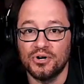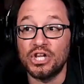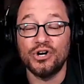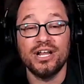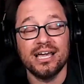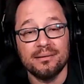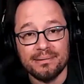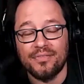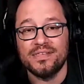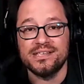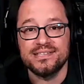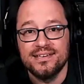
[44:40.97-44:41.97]
learning
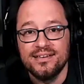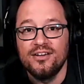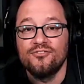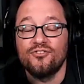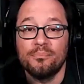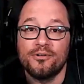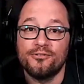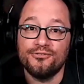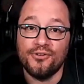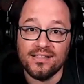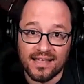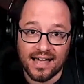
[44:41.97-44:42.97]
about this from their
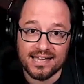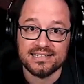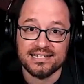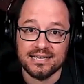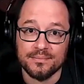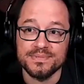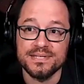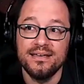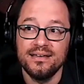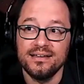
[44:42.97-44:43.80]
frontline teams,